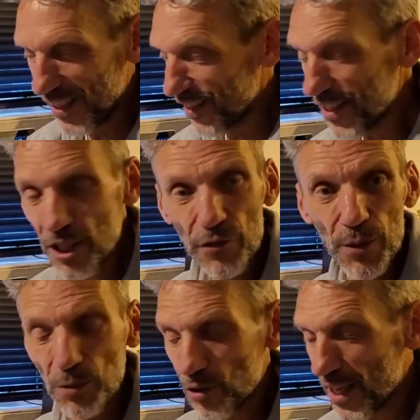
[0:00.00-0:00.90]
that's it
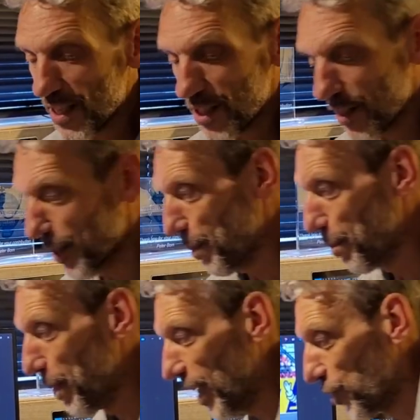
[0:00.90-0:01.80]
from today's
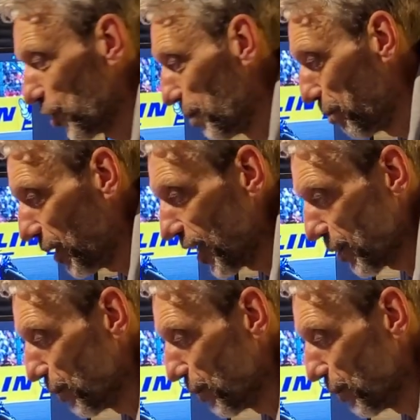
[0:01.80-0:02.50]
Balaton Park